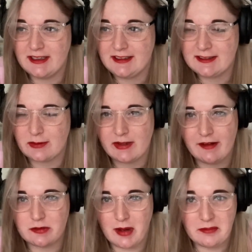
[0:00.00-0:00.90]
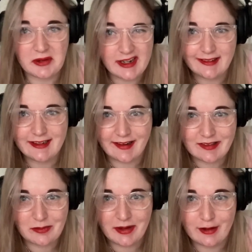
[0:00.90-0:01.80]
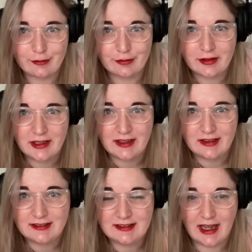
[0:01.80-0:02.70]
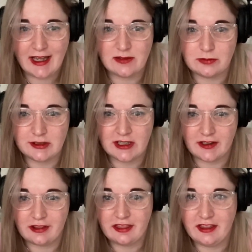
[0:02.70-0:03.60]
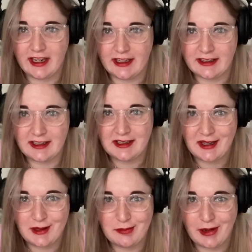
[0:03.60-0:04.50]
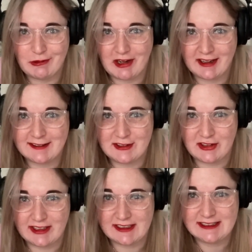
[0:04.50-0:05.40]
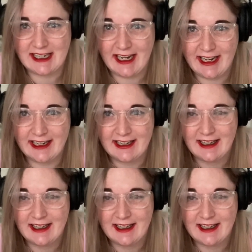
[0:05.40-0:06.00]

Sometimes my brain takes a bit of time to think about what it's going to say.